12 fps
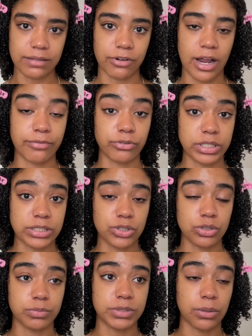African
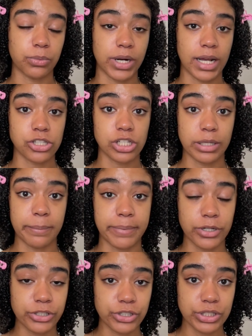soaps that would actually
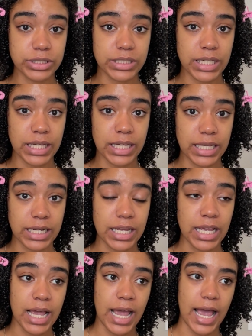burn your skin,
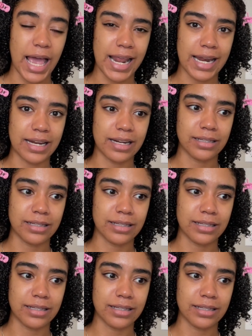and